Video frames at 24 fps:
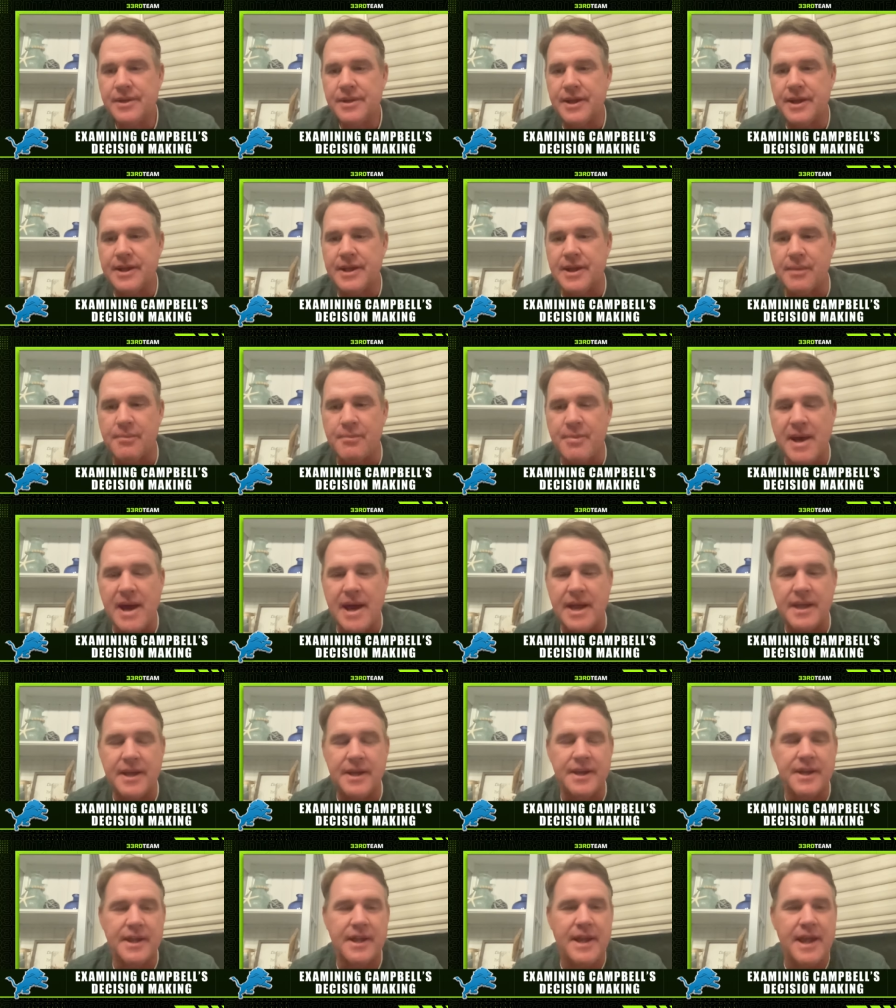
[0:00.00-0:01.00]
They come
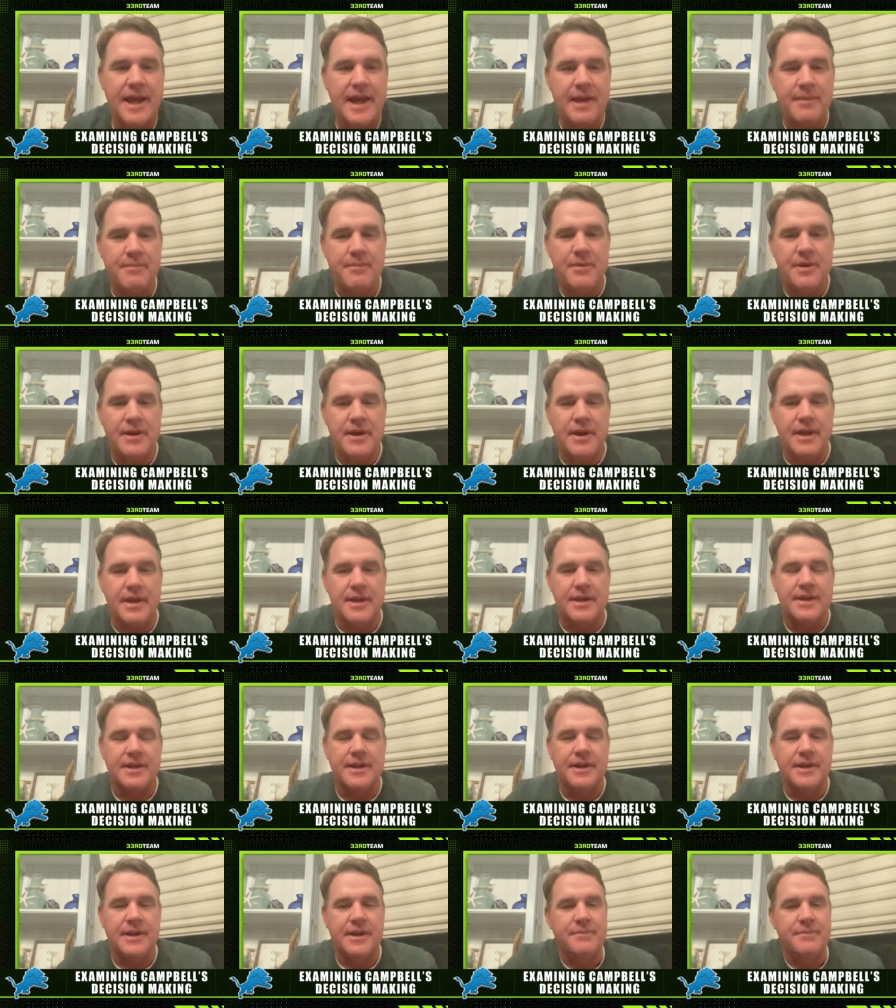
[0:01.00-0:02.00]
back in the game
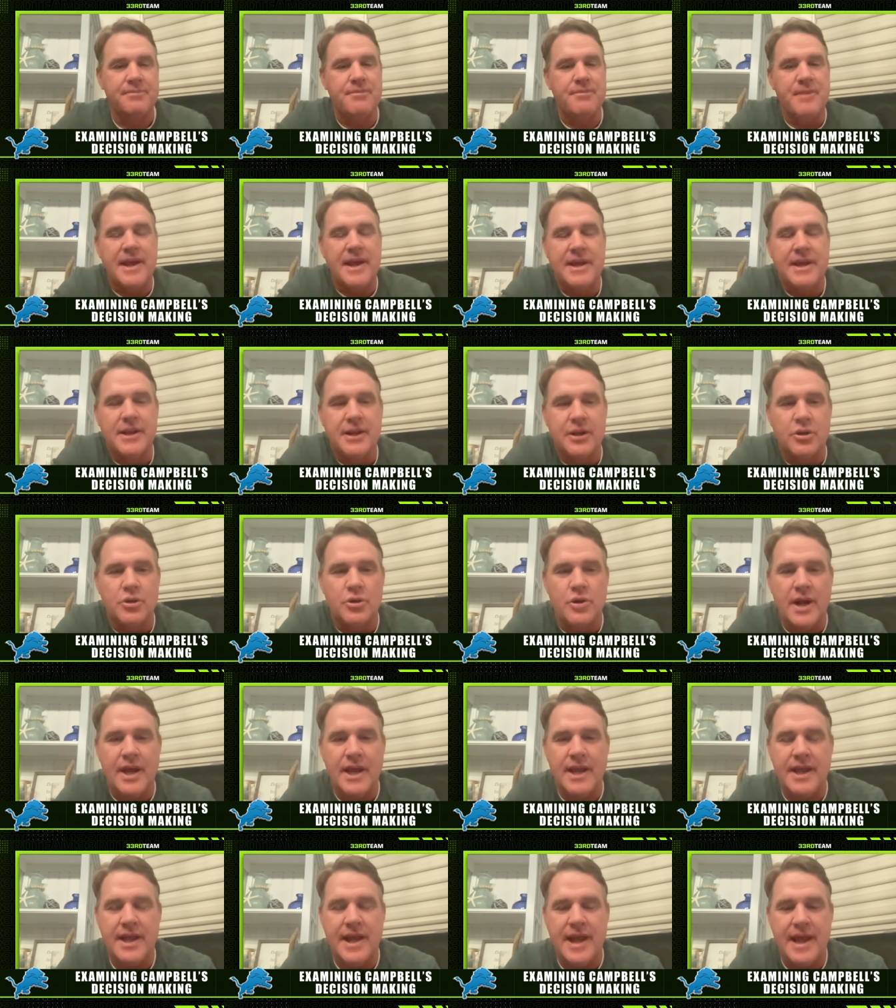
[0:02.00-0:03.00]
and uh, make it a
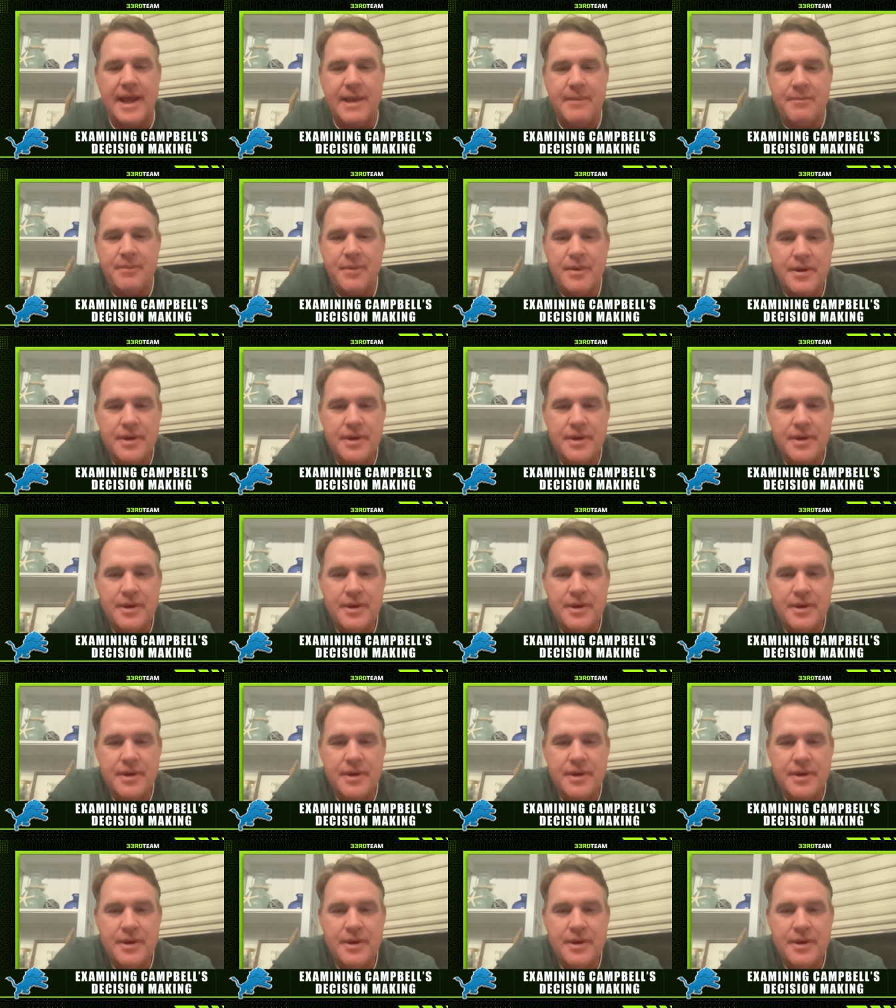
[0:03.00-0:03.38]
great game,